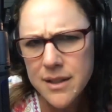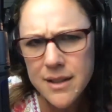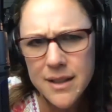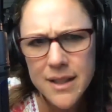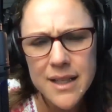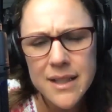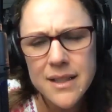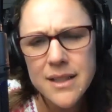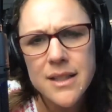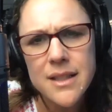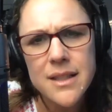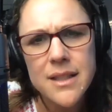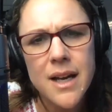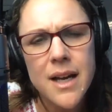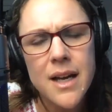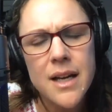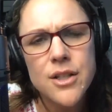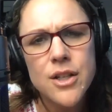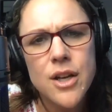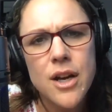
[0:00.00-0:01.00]
Let's
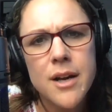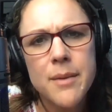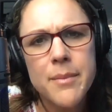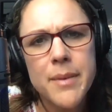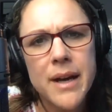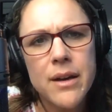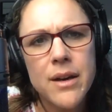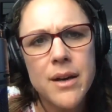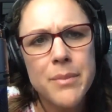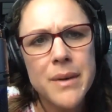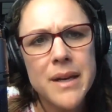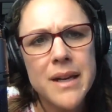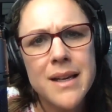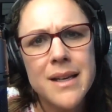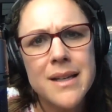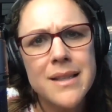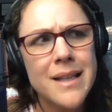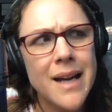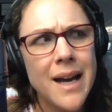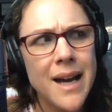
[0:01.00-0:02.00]
talk about it,
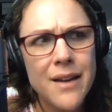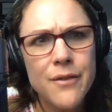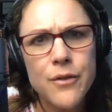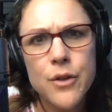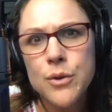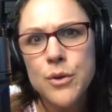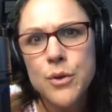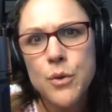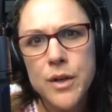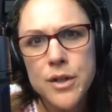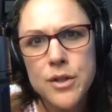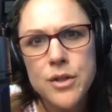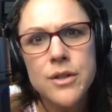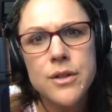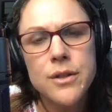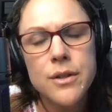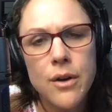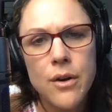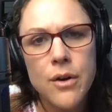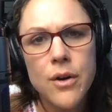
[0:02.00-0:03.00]
because I have those
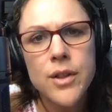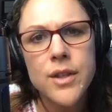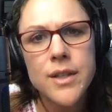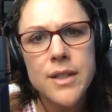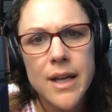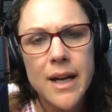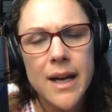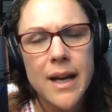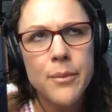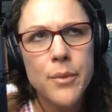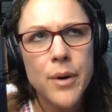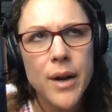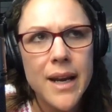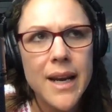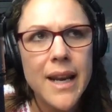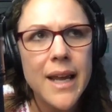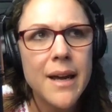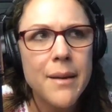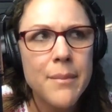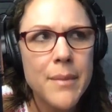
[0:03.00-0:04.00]
questions all the time, right?
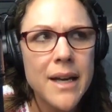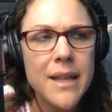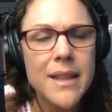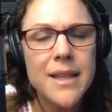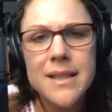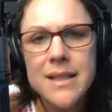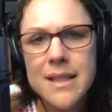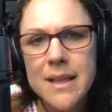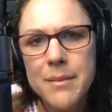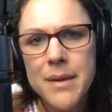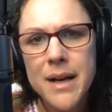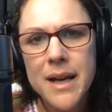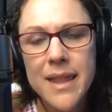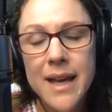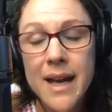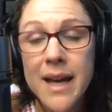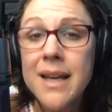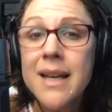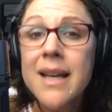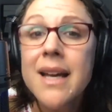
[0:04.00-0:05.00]
Am I this? Am I
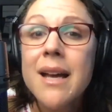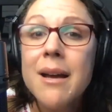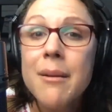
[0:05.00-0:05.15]
that?